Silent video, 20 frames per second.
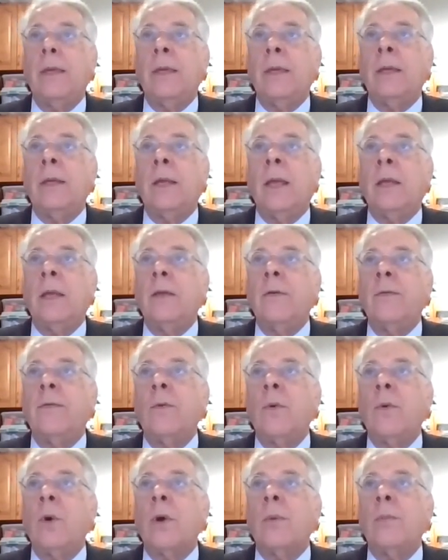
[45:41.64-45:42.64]
in any
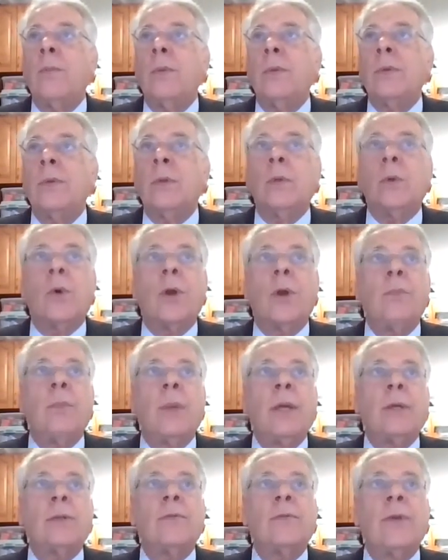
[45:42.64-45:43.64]
form the Lord
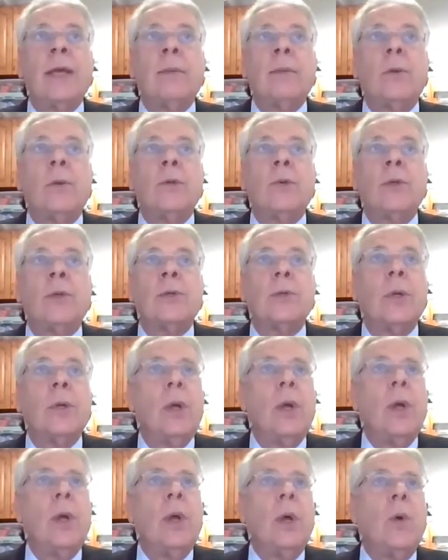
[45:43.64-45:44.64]
makes available to us.
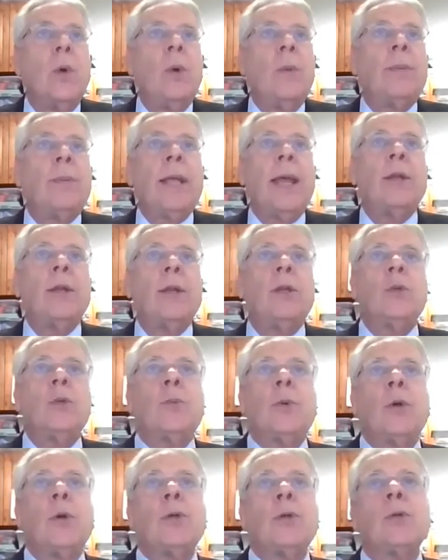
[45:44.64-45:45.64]
We plan to use
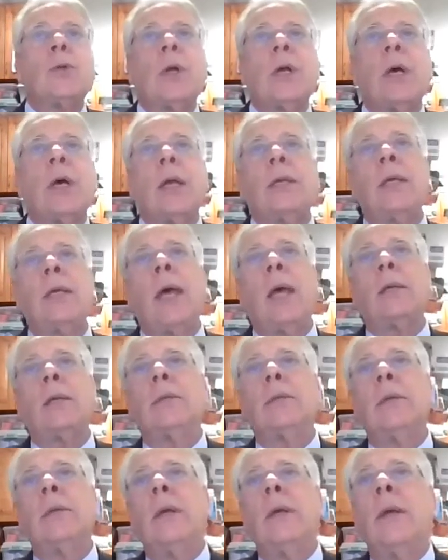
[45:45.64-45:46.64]
personal
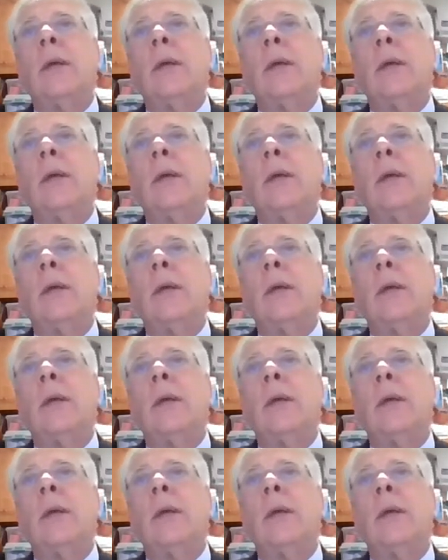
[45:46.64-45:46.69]
contact,